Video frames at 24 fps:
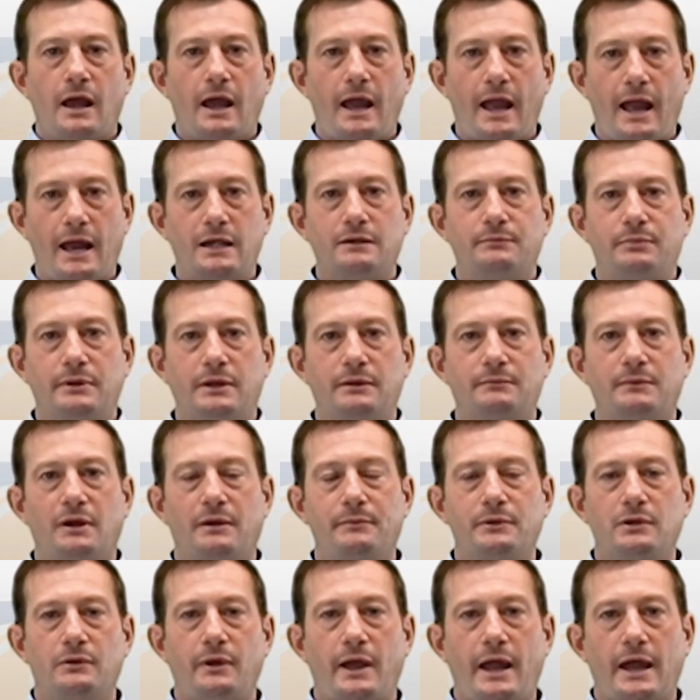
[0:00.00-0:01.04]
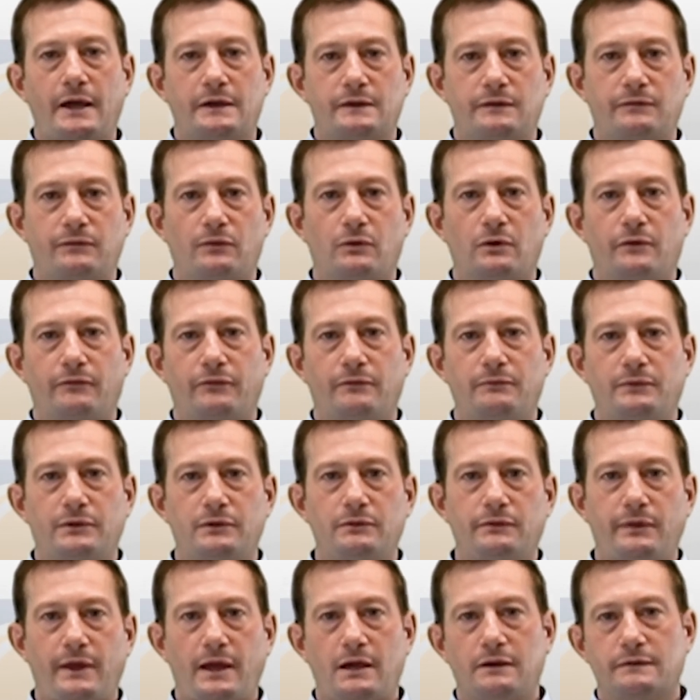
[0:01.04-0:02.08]
and BMW X4 from
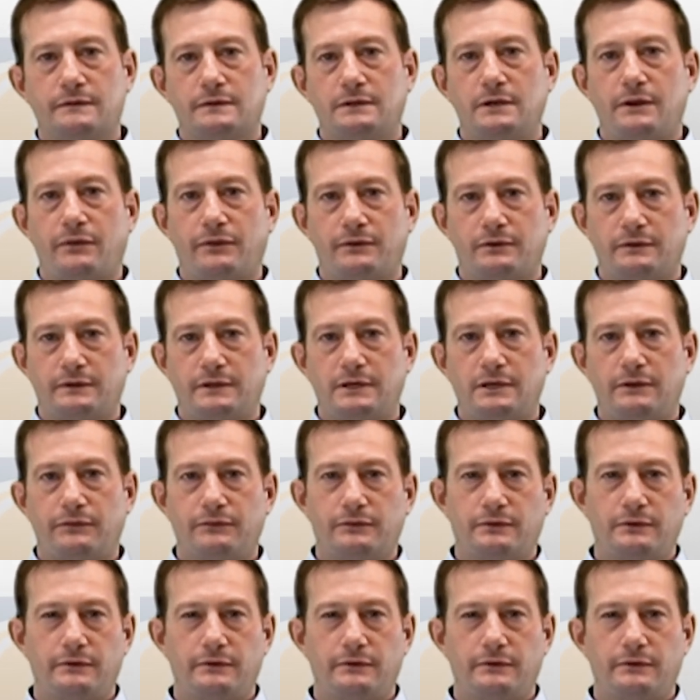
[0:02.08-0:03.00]
2013 through